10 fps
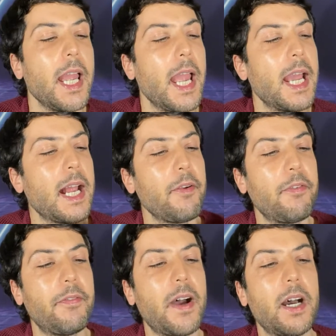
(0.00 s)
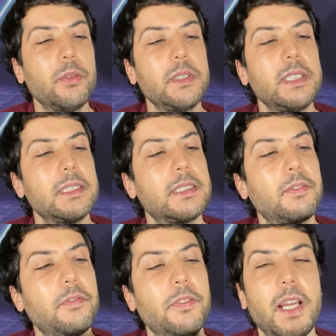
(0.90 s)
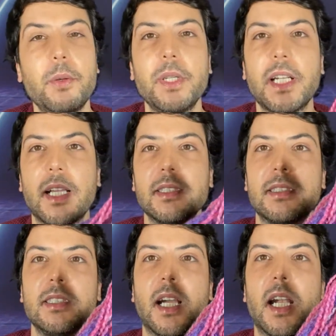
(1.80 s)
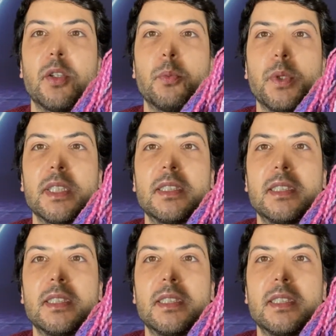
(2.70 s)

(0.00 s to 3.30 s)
And I found this very nice yarn with